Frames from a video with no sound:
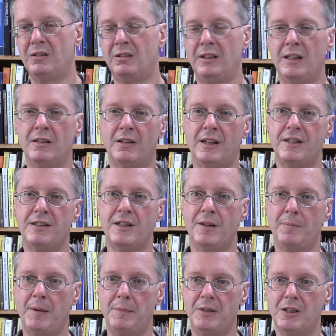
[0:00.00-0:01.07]
legalized
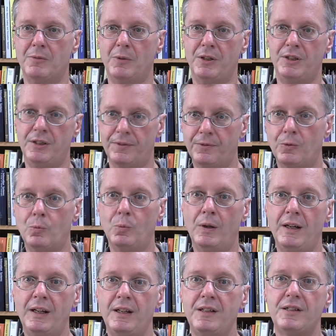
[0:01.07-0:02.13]
it maybe somewhat different
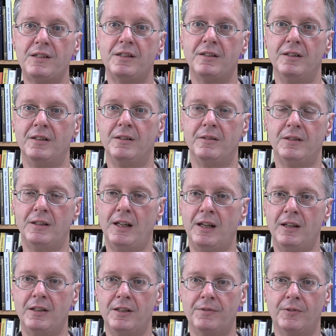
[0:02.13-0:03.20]
ways and
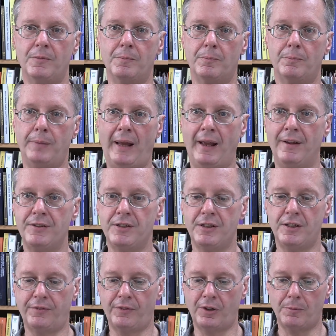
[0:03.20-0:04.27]
taken different paths
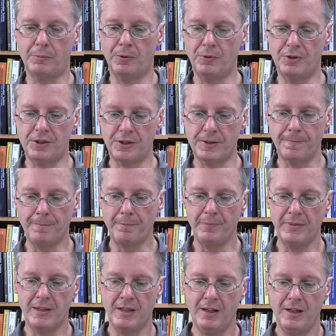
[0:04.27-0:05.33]
and different approaches.
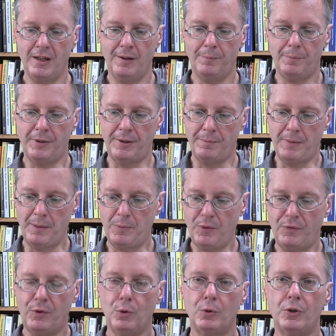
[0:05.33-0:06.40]
But maybe
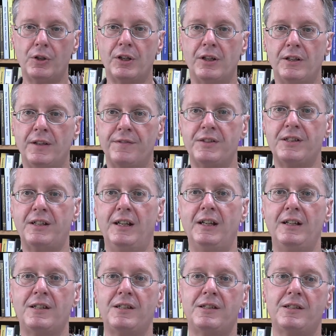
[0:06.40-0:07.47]
if you look at enough
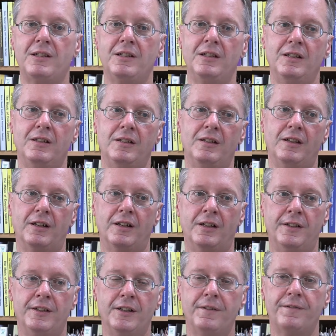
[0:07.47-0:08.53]
states
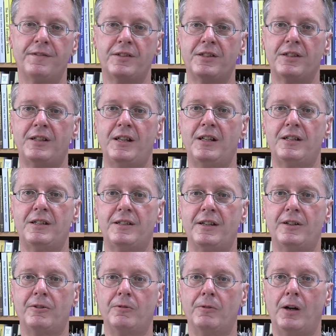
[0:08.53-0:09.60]

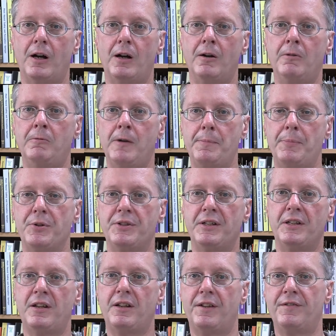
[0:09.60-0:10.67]
that are a
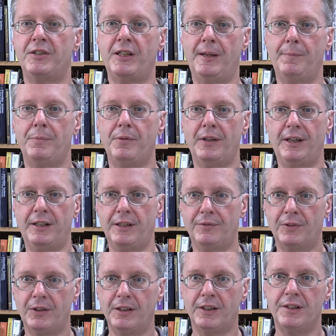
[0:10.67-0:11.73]
representative sample, like
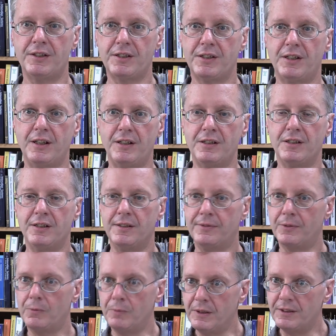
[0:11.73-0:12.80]
different kinds of states and
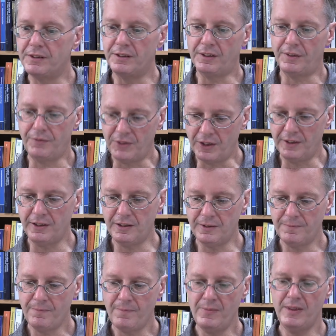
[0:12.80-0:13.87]
different ways that they've done it,
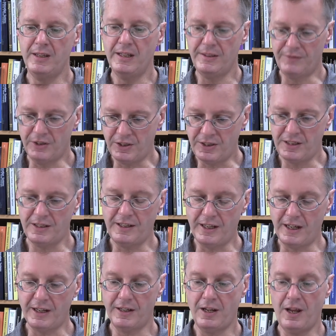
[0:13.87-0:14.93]
if you did
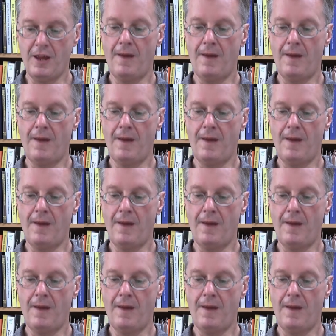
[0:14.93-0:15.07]
that,